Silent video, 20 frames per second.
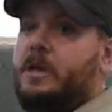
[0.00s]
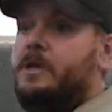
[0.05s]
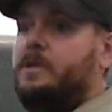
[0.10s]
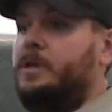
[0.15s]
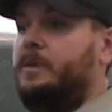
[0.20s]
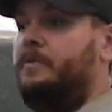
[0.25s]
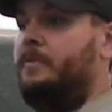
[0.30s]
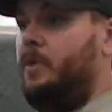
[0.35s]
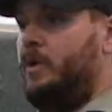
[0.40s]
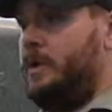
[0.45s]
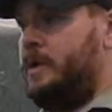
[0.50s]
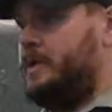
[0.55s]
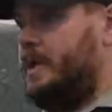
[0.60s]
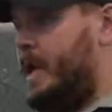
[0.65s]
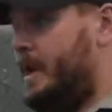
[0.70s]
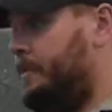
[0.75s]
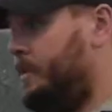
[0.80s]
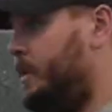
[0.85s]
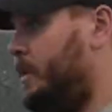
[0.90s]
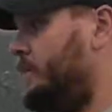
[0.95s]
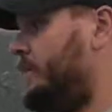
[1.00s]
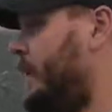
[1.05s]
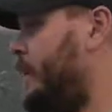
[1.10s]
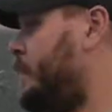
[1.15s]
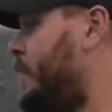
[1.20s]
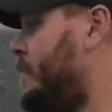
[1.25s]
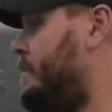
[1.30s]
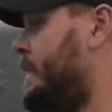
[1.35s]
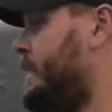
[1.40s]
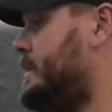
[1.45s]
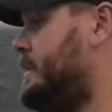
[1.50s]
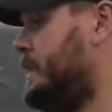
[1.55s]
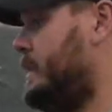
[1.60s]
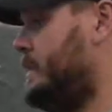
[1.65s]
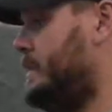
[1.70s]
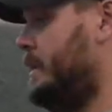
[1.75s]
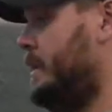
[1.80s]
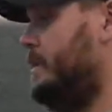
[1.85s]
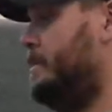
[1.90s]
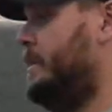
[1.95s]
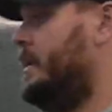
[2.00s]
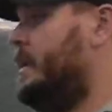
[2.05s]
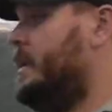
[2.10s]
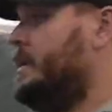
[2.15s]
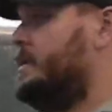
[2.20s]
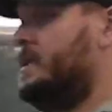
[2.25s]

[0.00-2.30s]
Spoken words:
So for example, if I want my system